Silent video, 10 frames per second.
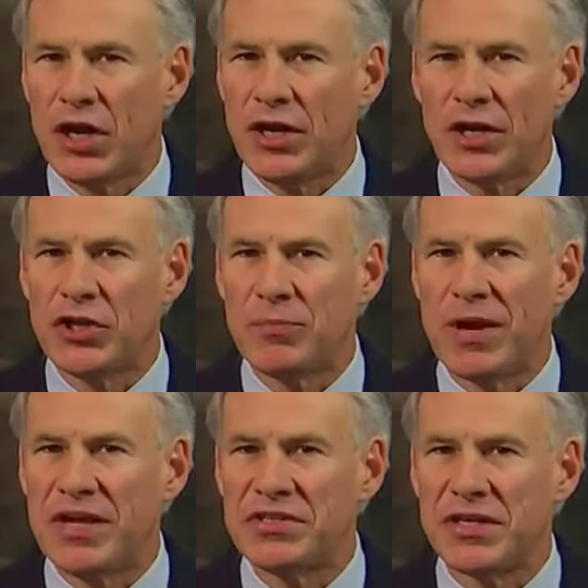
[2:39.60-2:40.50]
calling on the
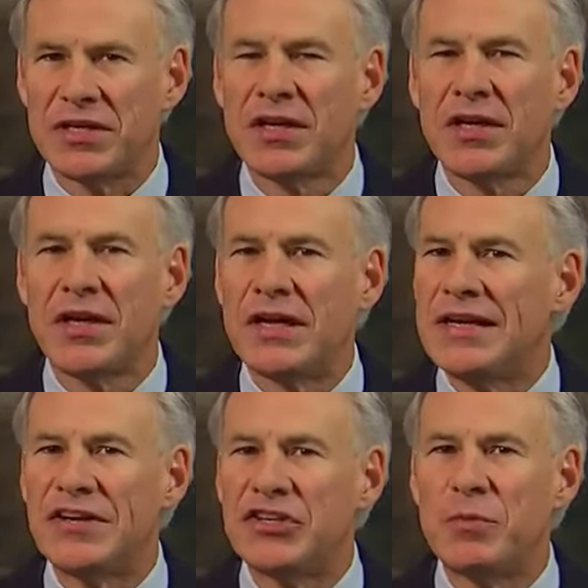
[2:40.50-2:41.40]
President uh,
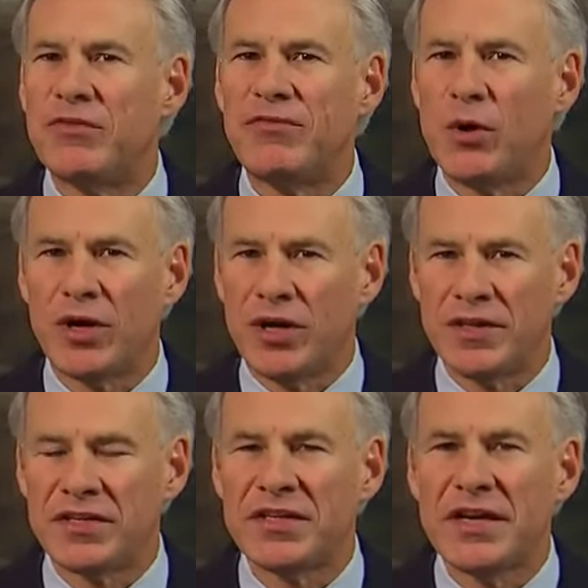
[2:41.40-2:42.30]
not to move forward
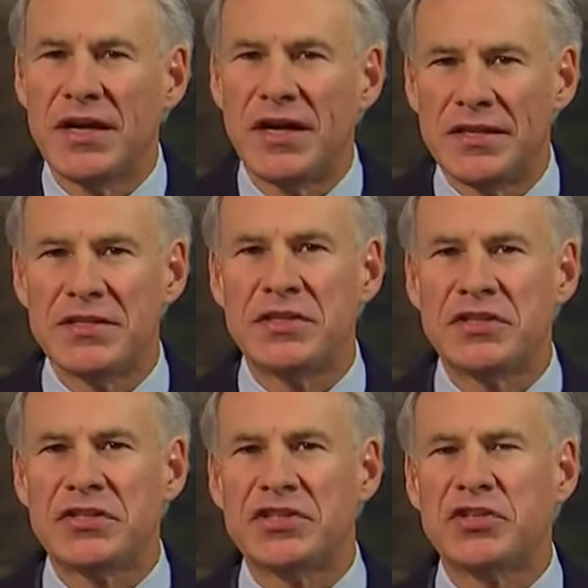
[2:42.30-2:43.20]
on this. Uh, this
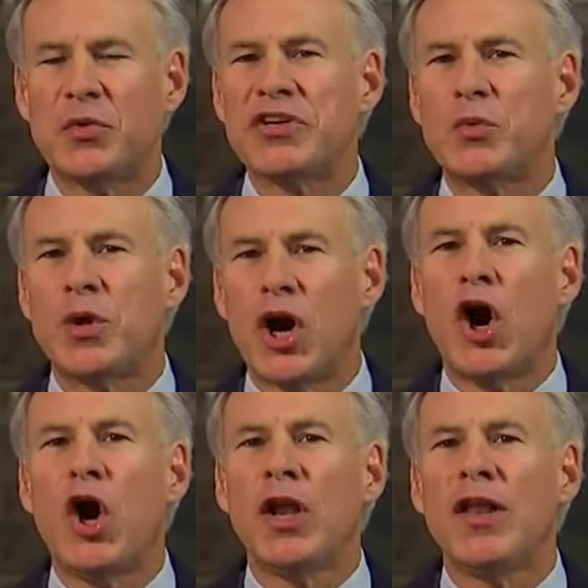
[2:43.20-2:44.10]
is a situation where
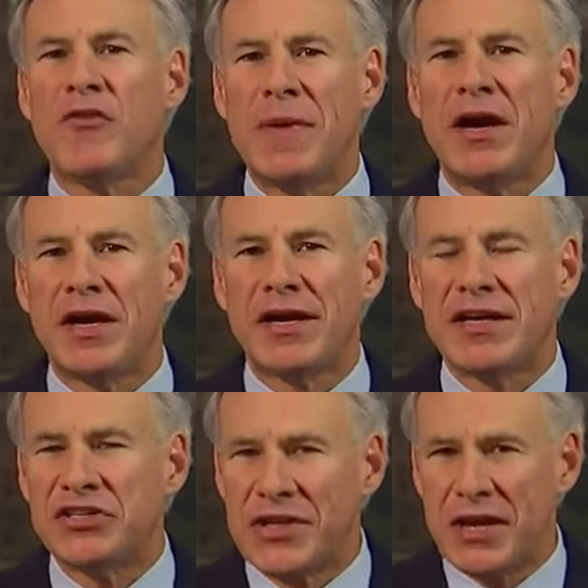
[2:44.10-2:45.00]
all of
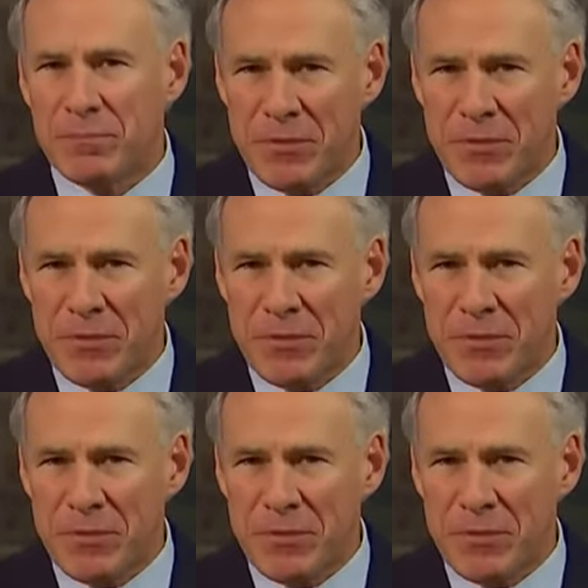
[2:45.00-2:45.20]
America is saying,